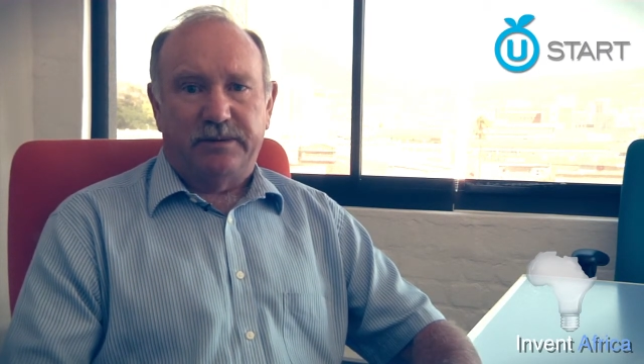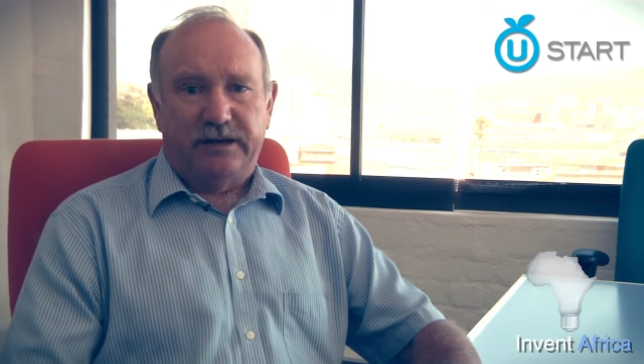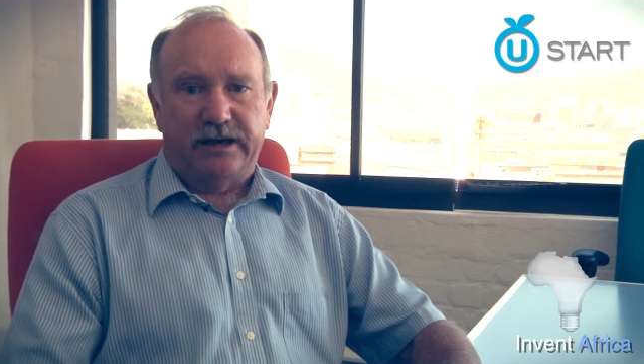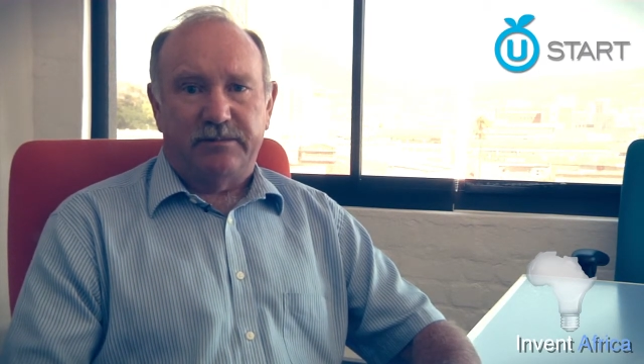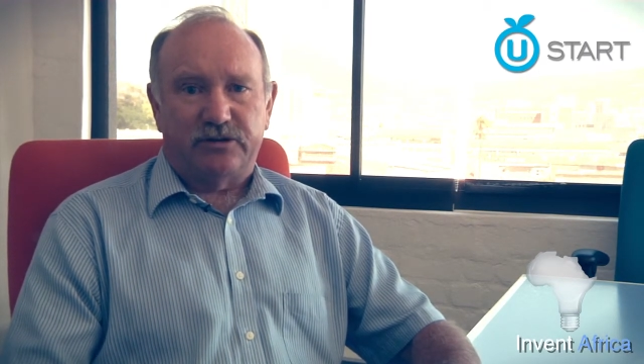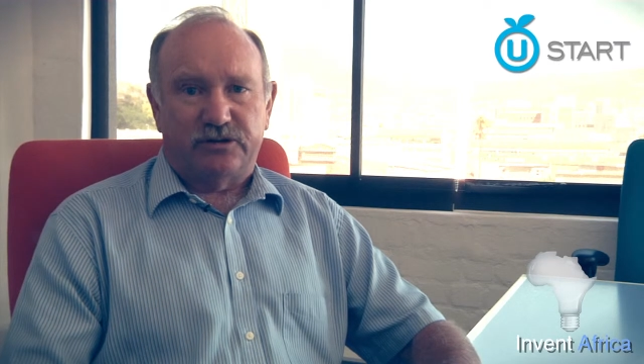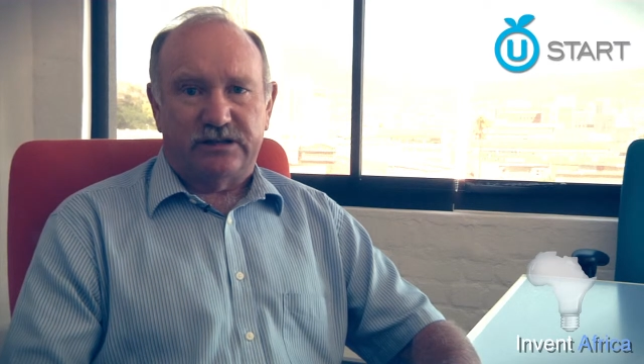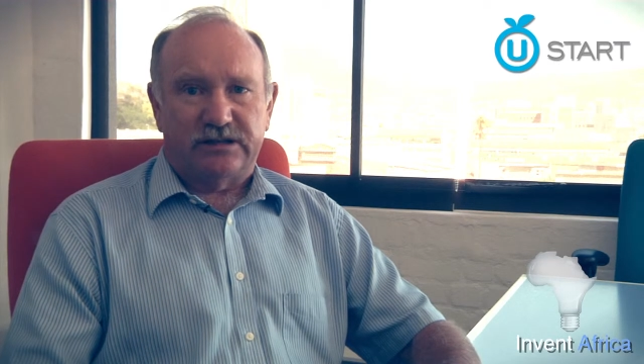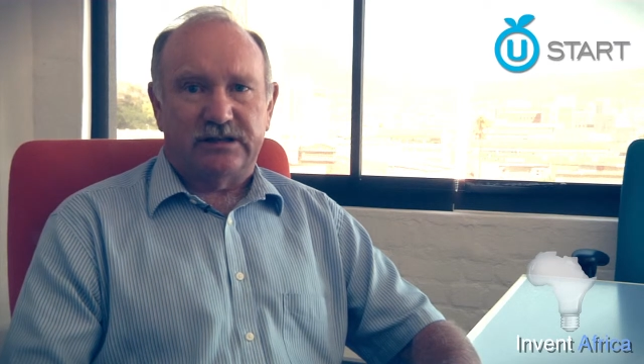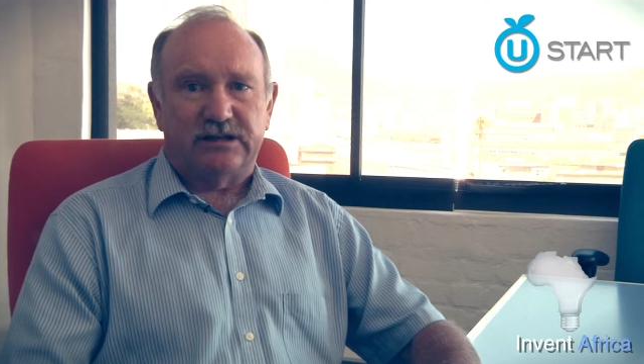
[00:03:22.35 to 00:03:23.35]
be able to
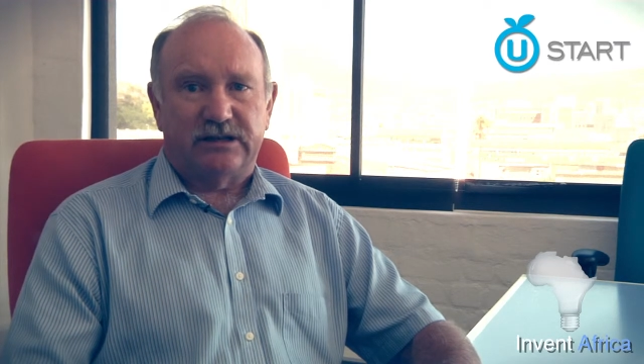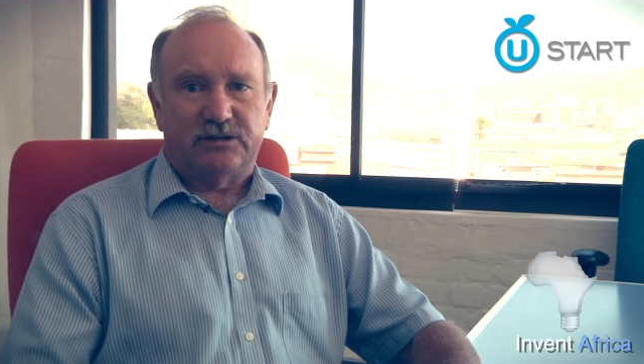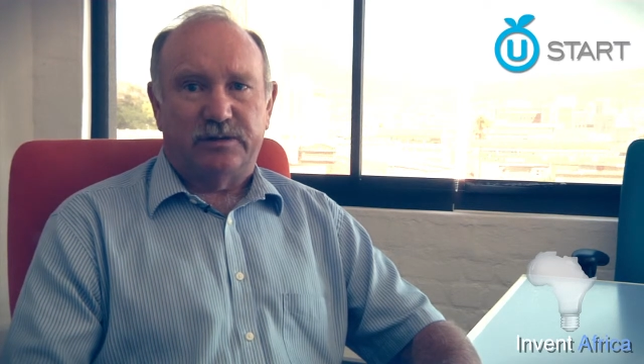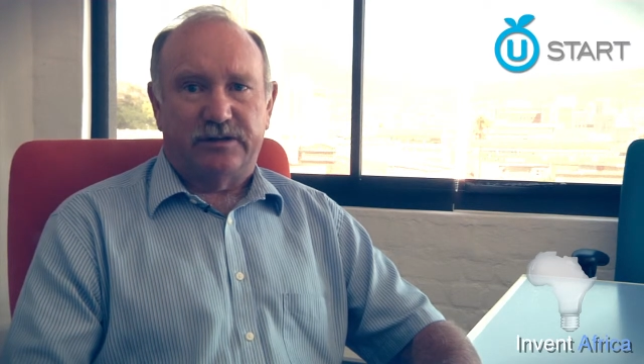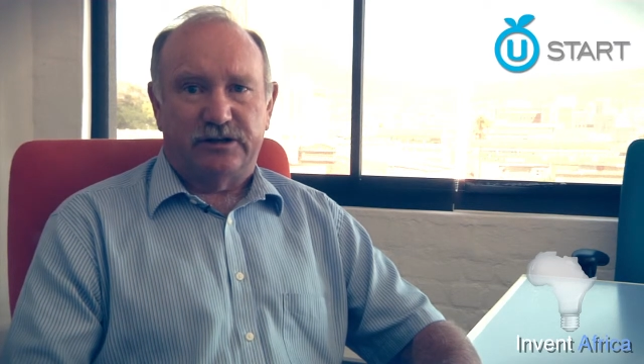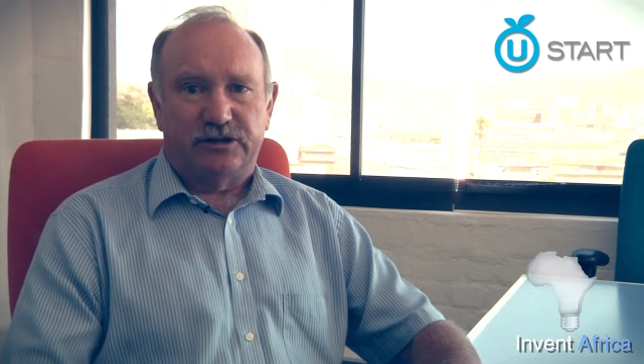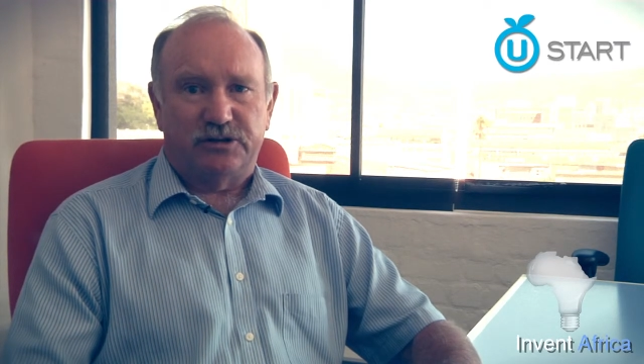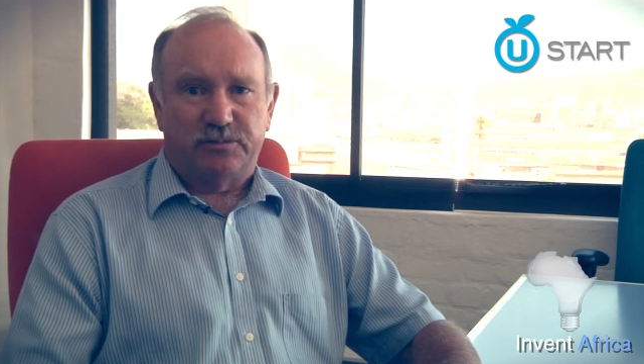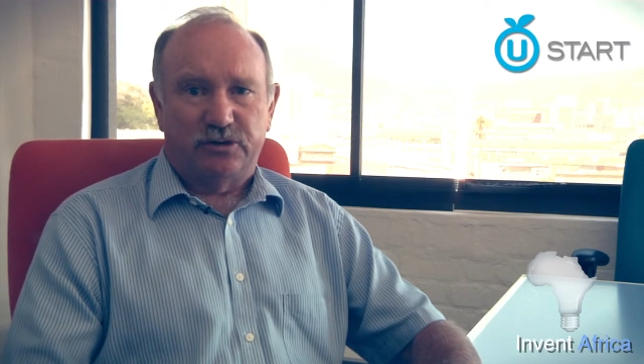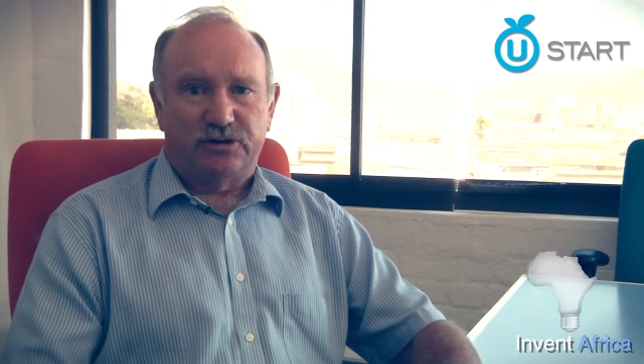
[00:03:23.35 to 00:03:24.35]
assist us with the
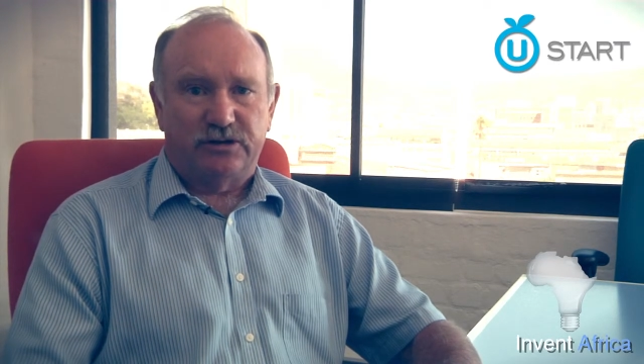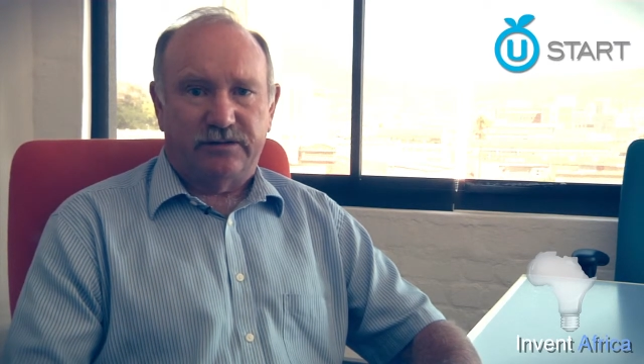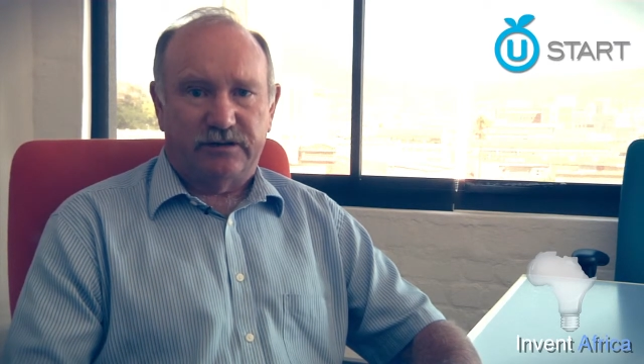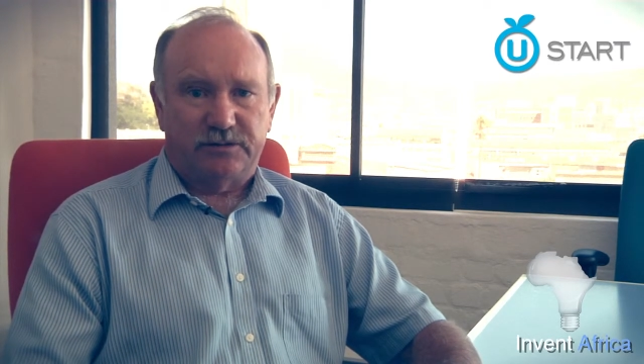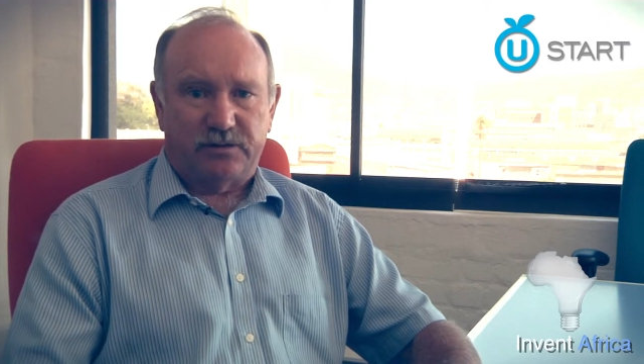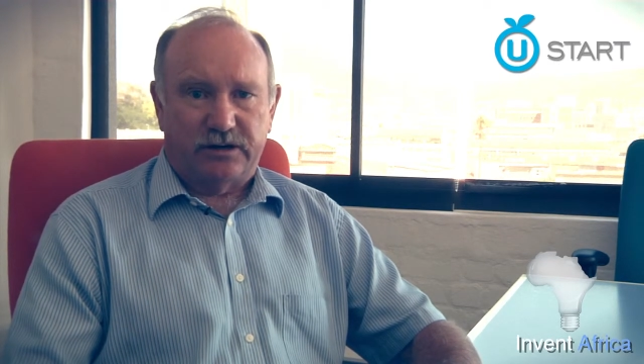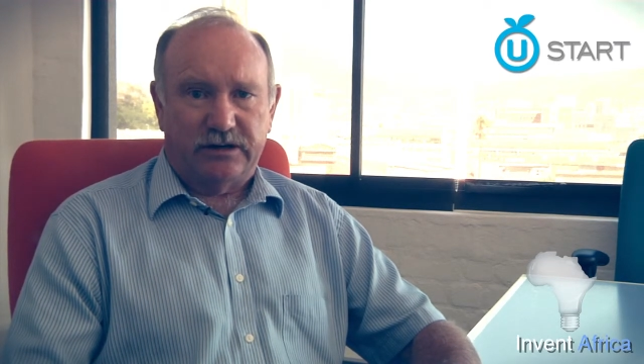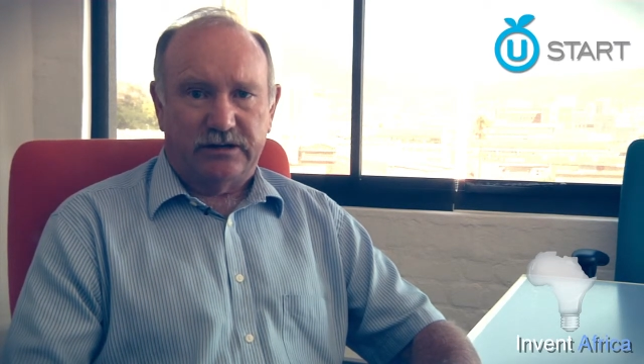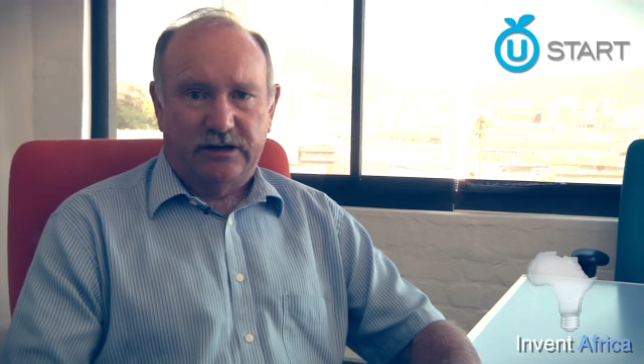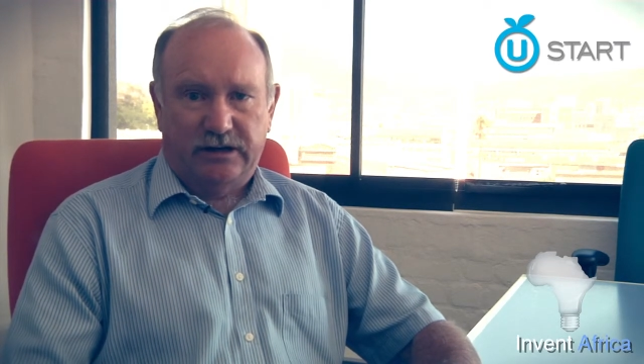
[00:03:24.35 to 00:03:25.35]
distribution of this
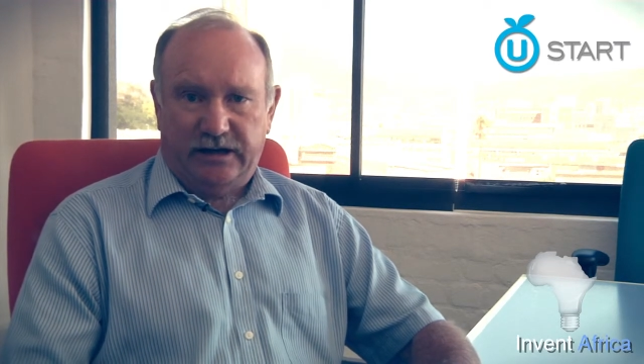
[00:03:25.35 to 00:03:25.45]
product.